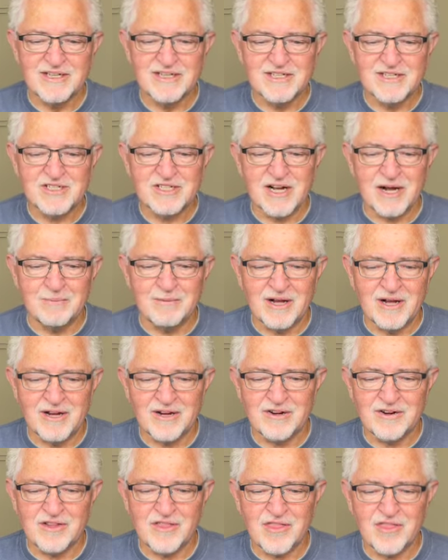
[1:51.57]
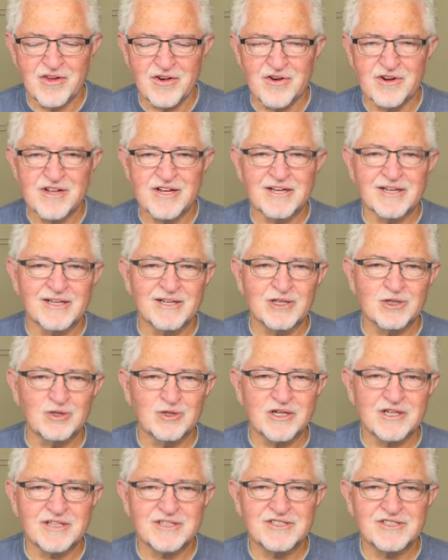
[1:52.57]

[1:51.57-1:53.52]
Psalm 130 and Luke